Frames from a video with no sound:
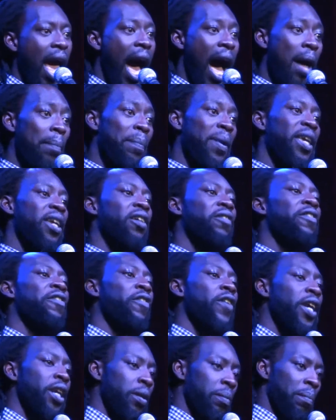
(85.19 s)
I'll be your
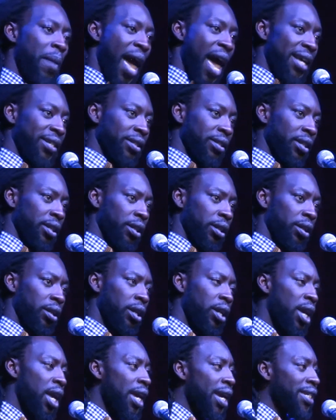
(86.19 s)
freedom master,
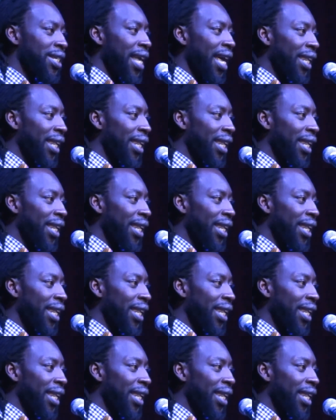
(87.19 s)
cause